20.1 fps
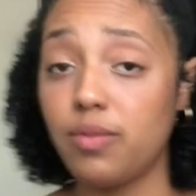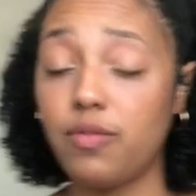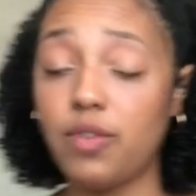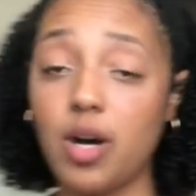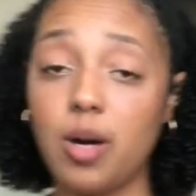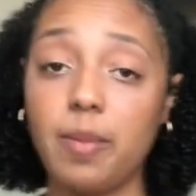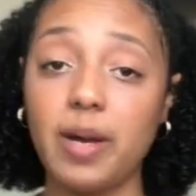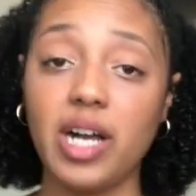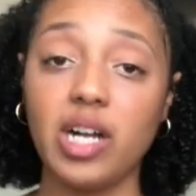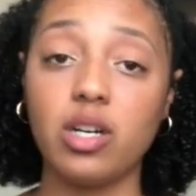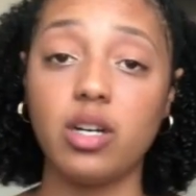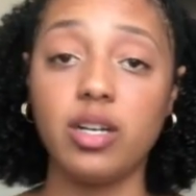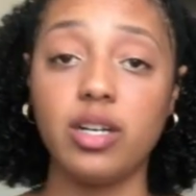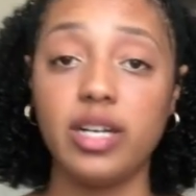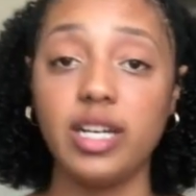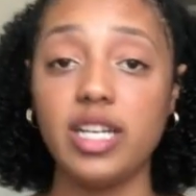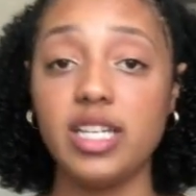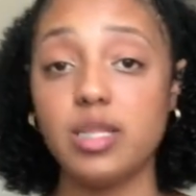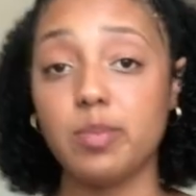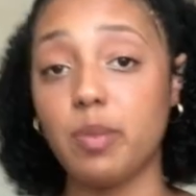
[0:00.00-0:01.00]
fall back
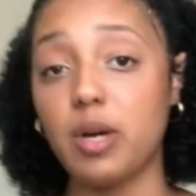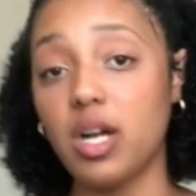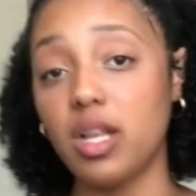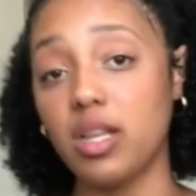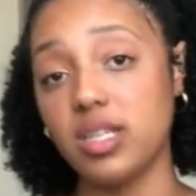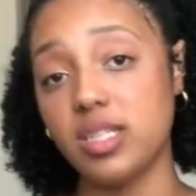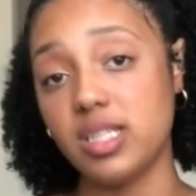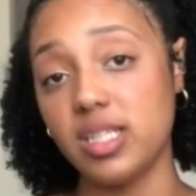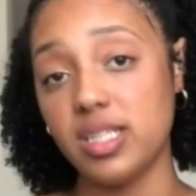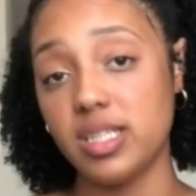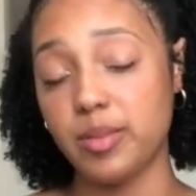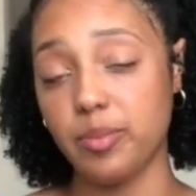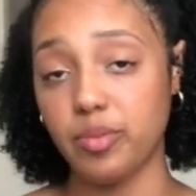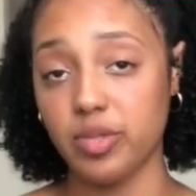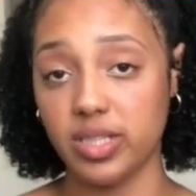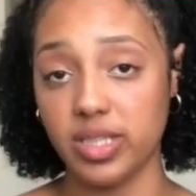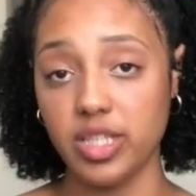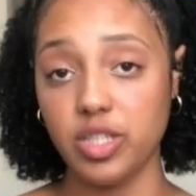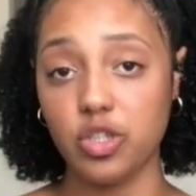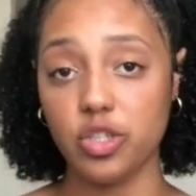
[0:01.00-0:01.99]
on is policies and
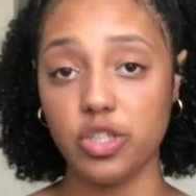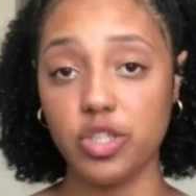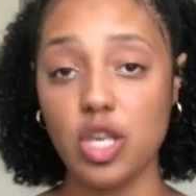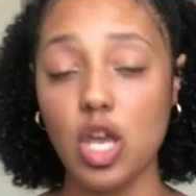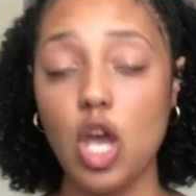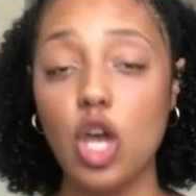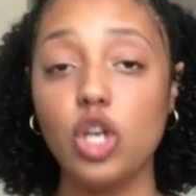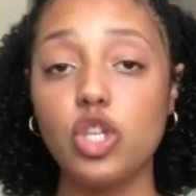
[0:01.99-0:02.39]
procedures.